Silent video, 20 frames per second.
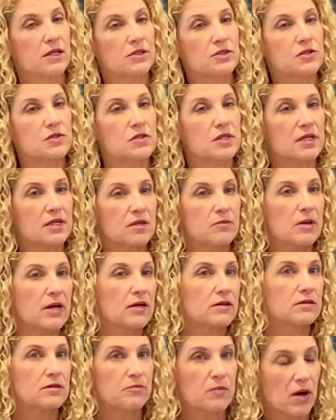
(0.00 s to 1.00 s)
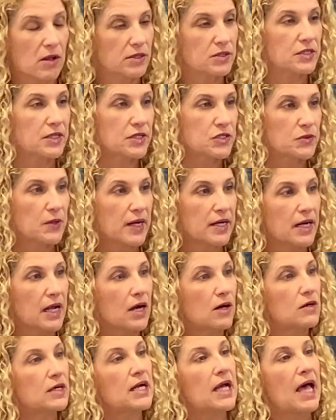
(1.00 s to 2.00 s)
just think about politics right
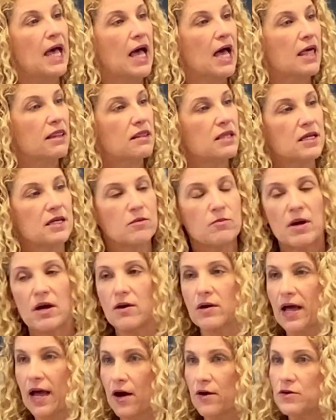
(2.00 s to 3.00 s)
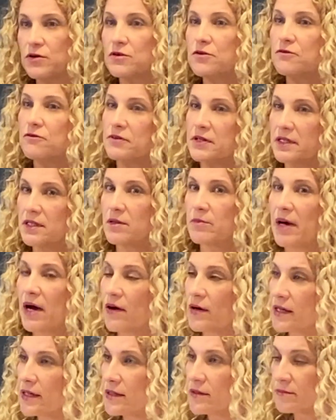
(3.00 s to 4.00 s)
now and think about how you feel
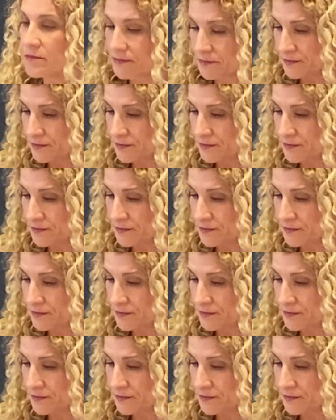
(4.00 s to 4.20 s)
about it.